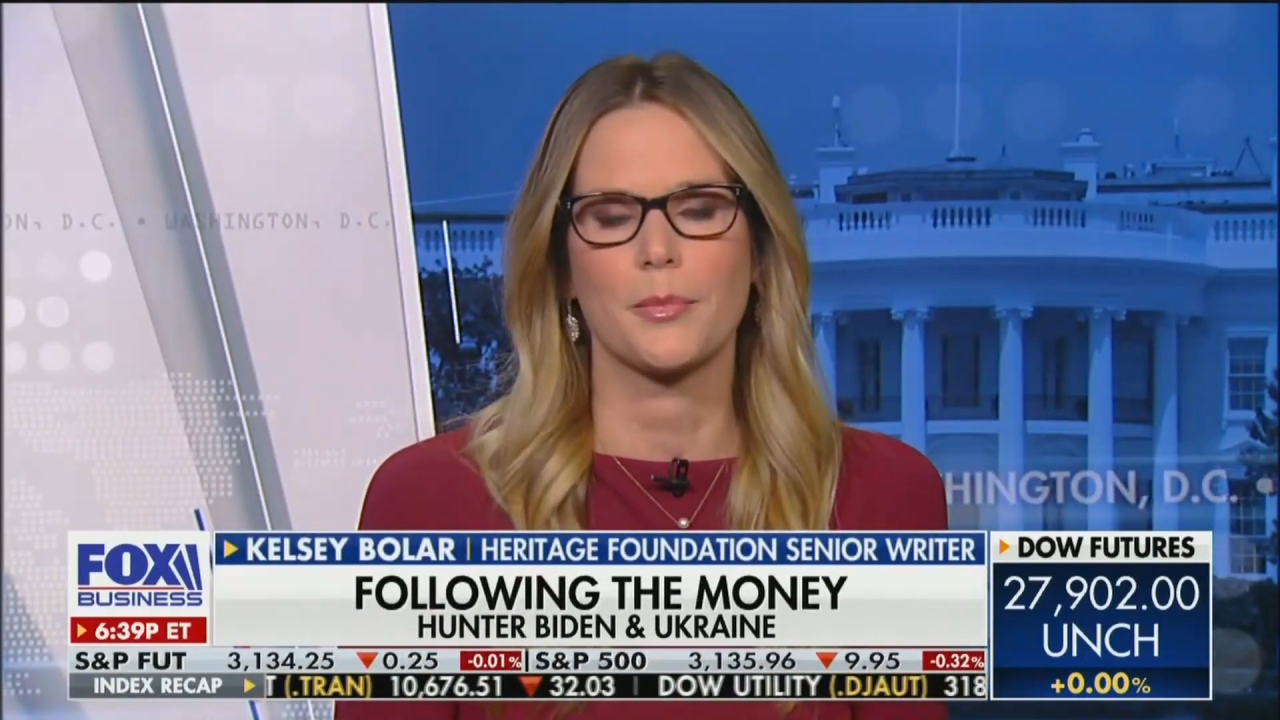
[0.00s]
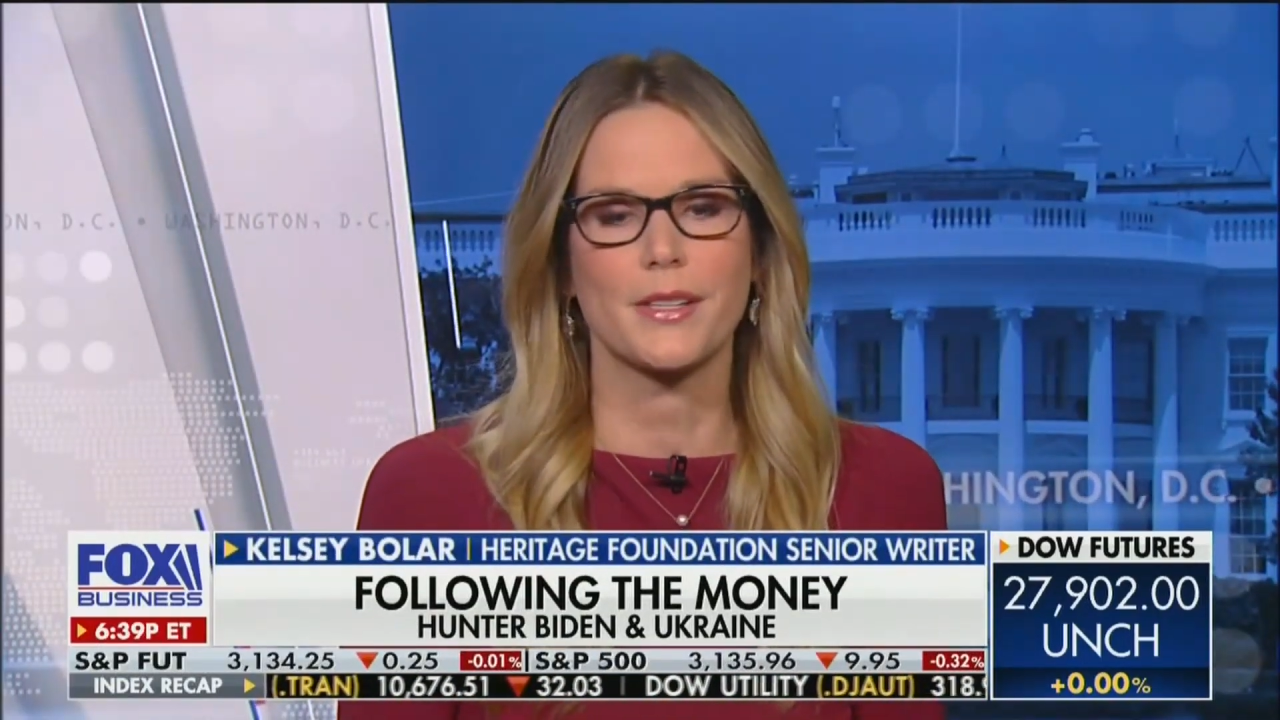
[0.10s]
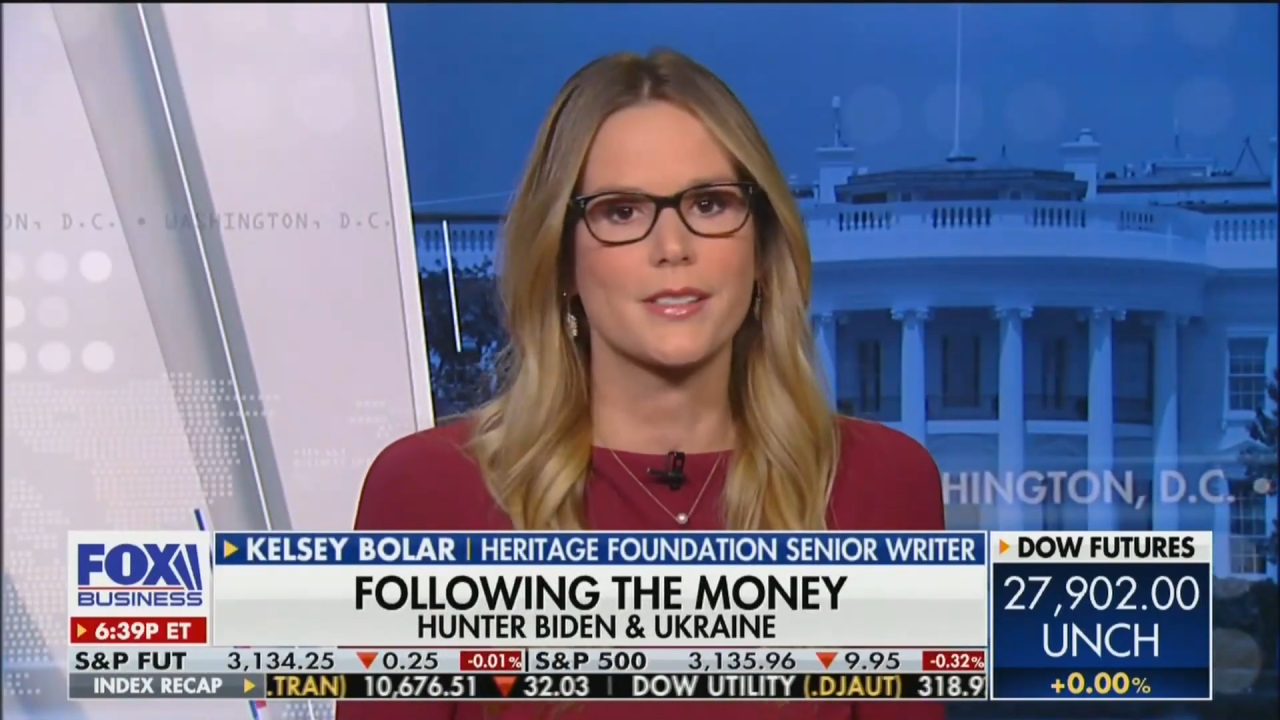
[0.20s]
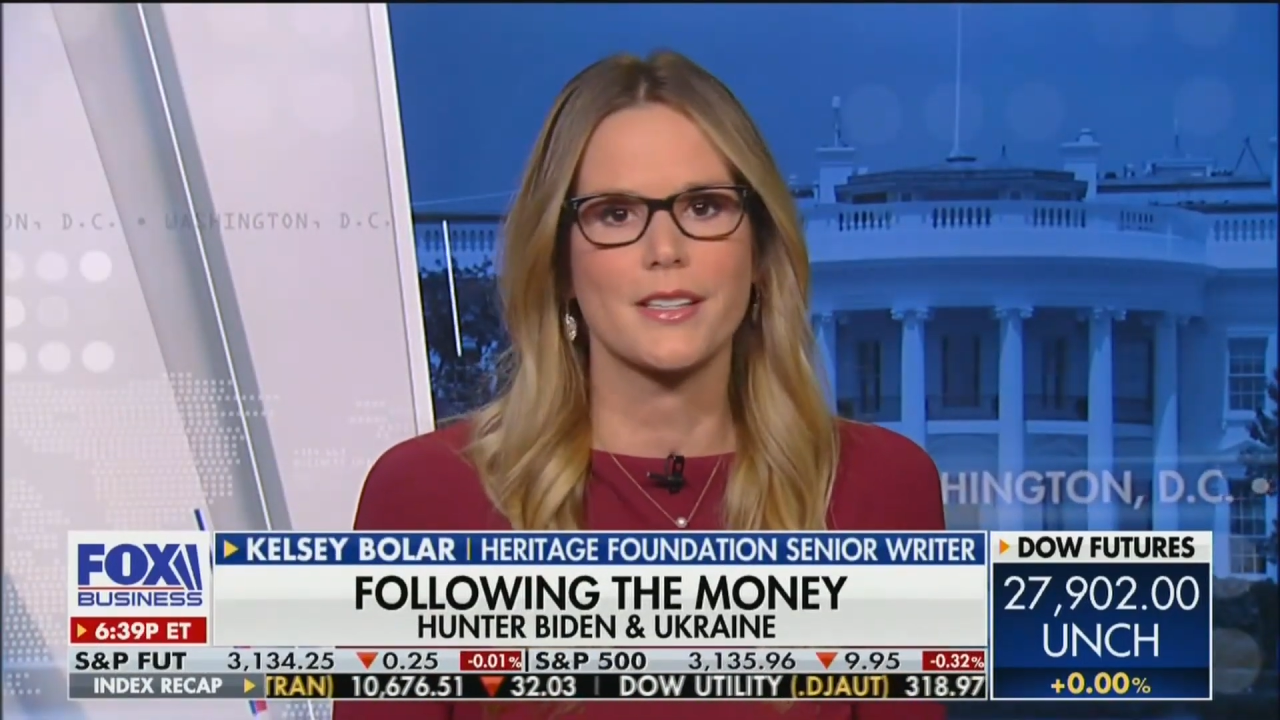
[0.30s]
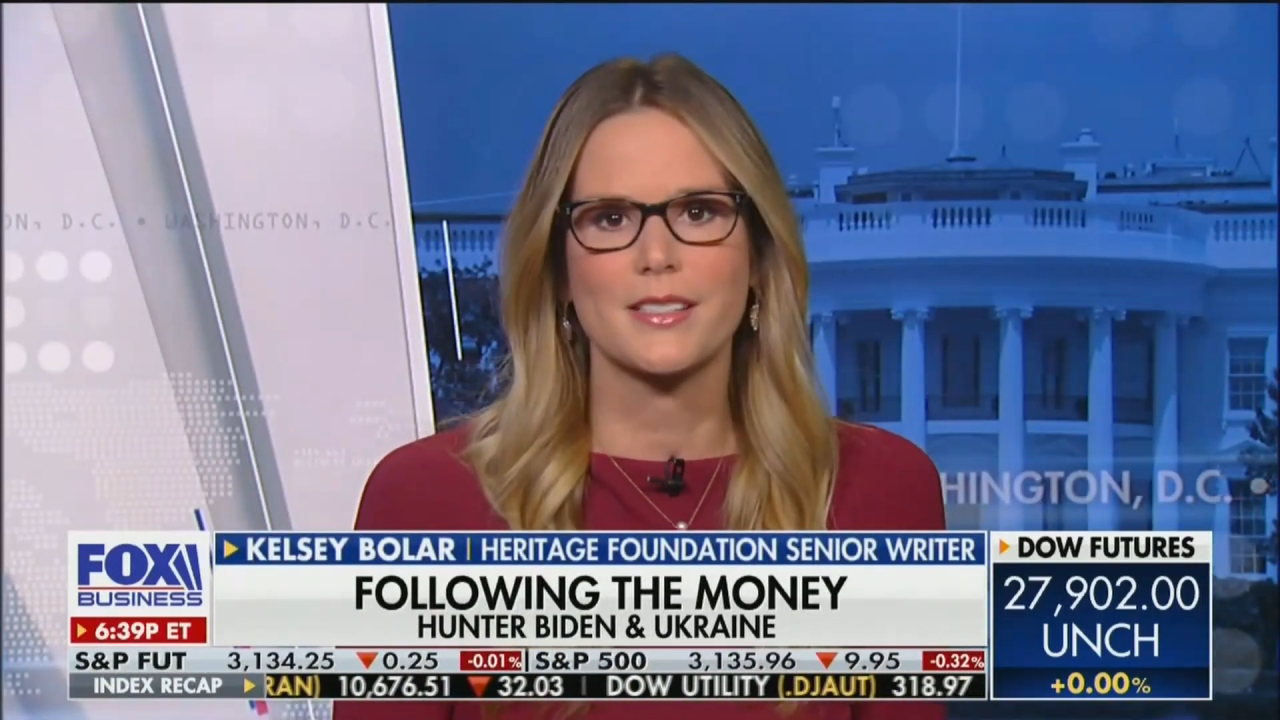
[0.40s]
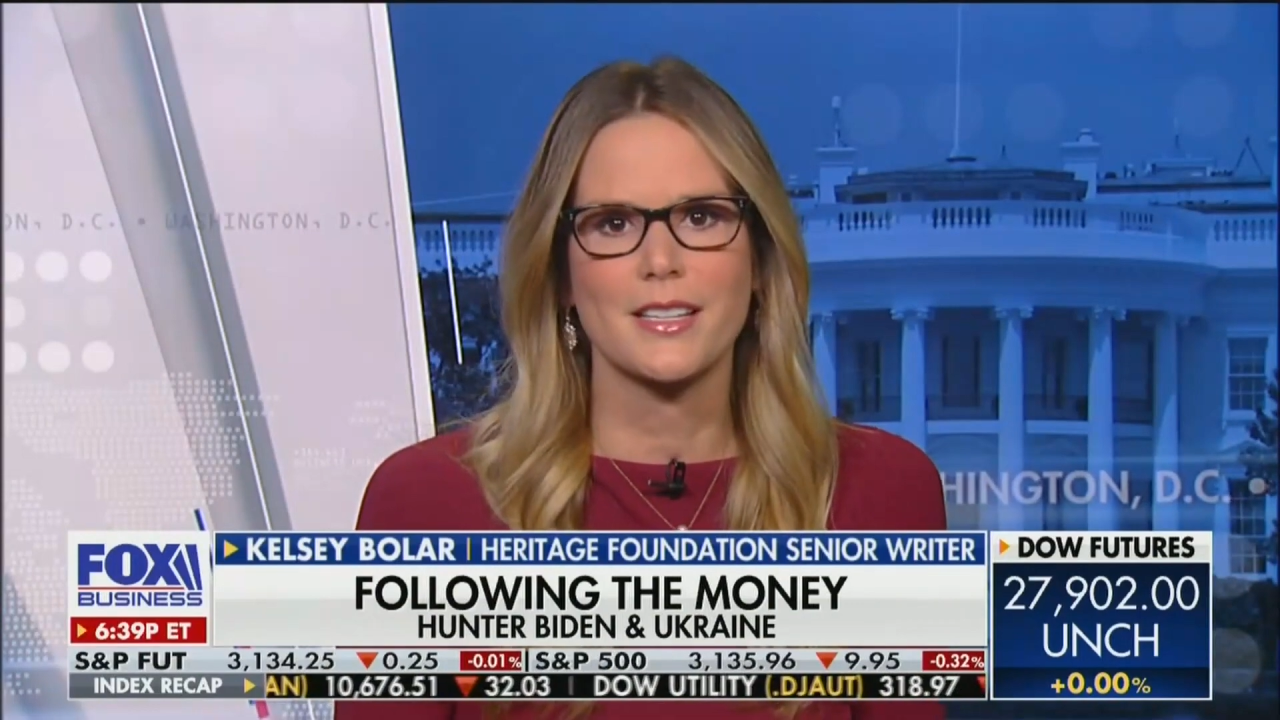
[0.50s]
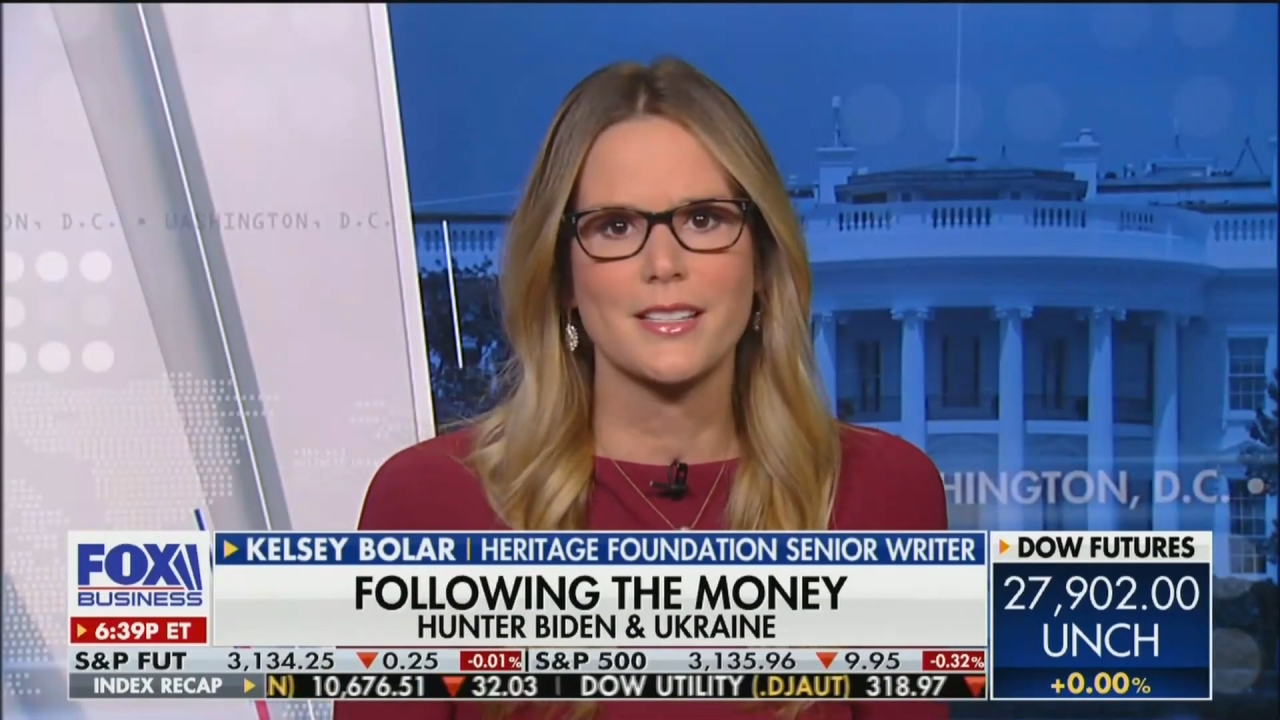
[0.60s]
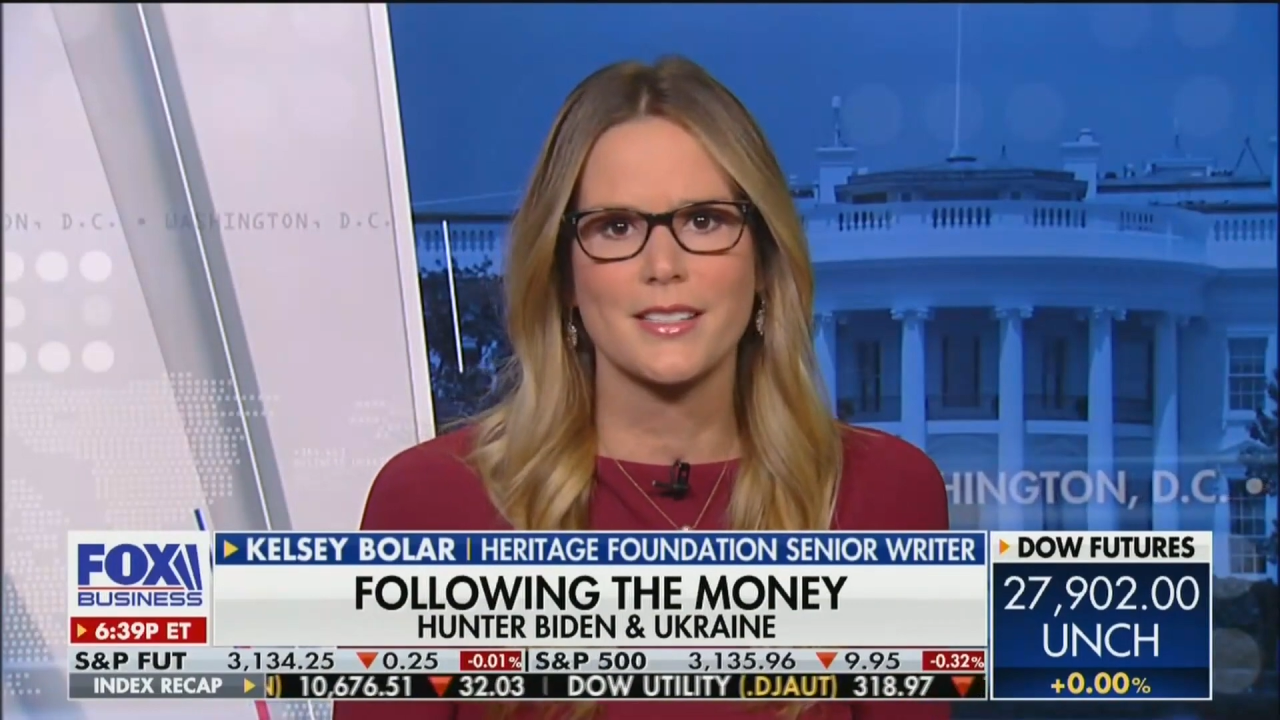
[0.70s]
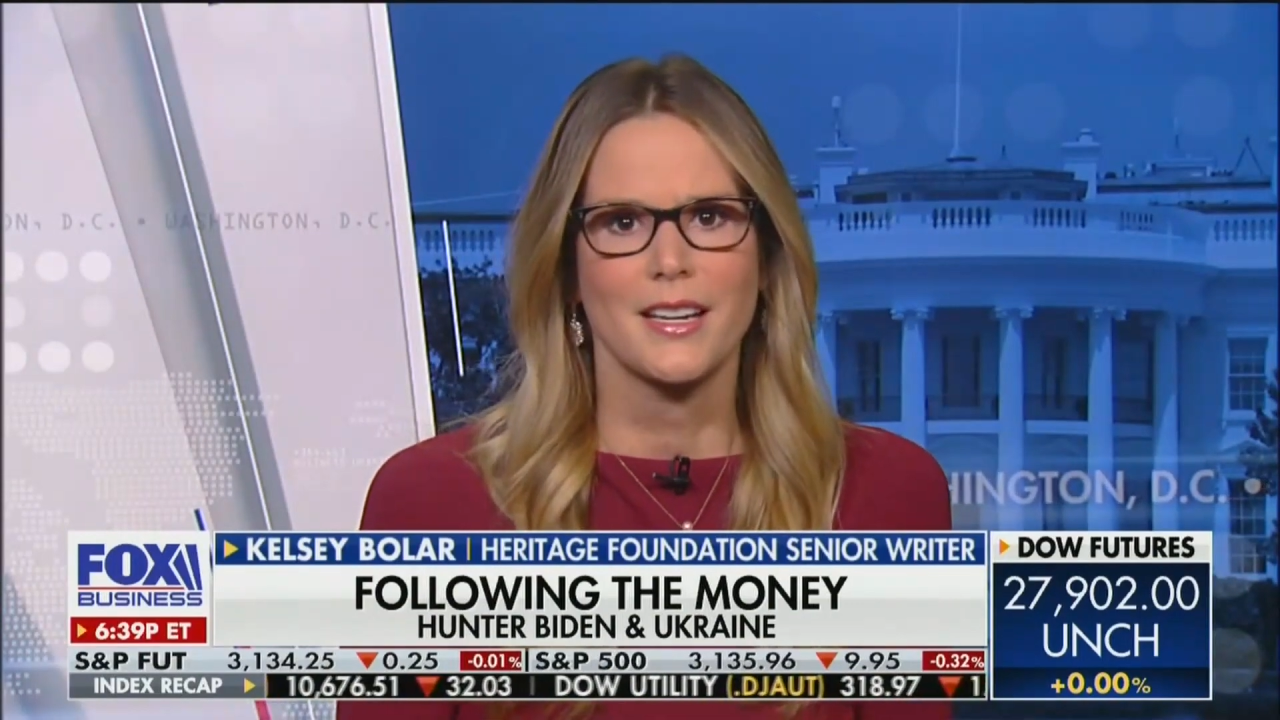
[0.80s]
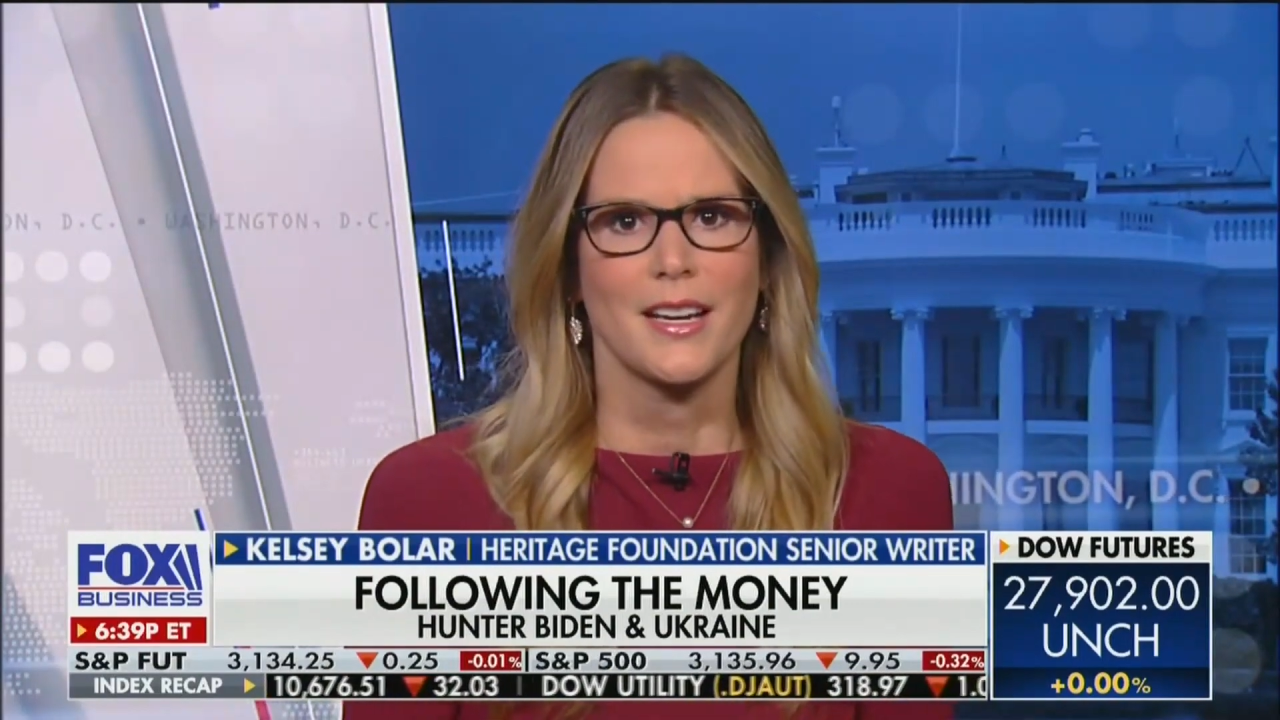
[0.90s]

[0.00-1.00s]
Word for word: businesses,